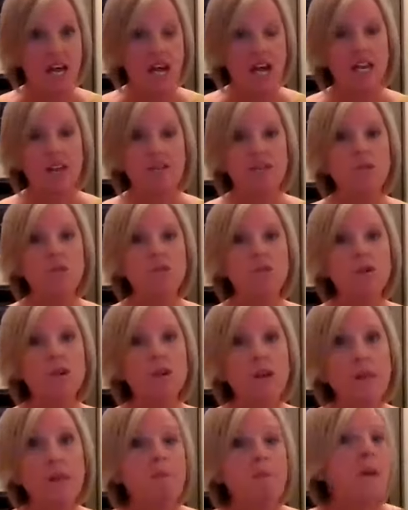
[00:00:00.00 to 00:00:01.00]
And if you look
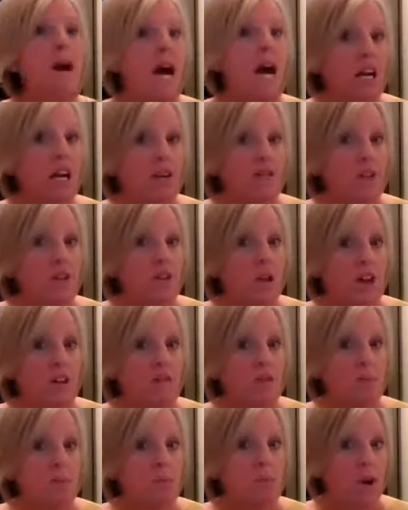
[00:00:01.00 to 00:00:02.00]
on the back of a lot of
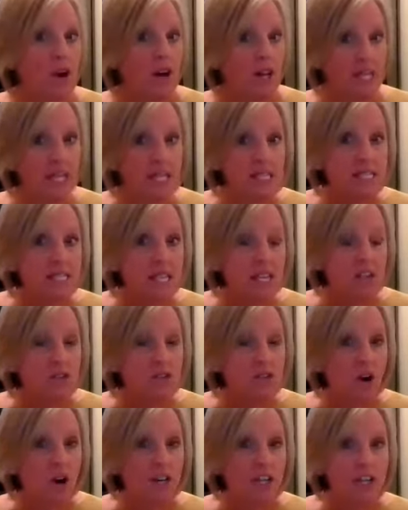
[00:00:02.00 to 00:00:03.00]
the products that
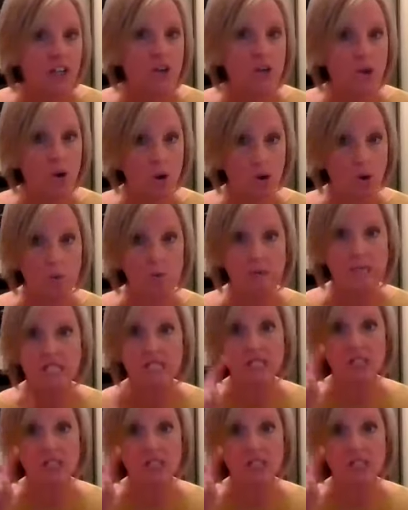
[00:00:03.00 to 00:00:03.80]
you've got in your home and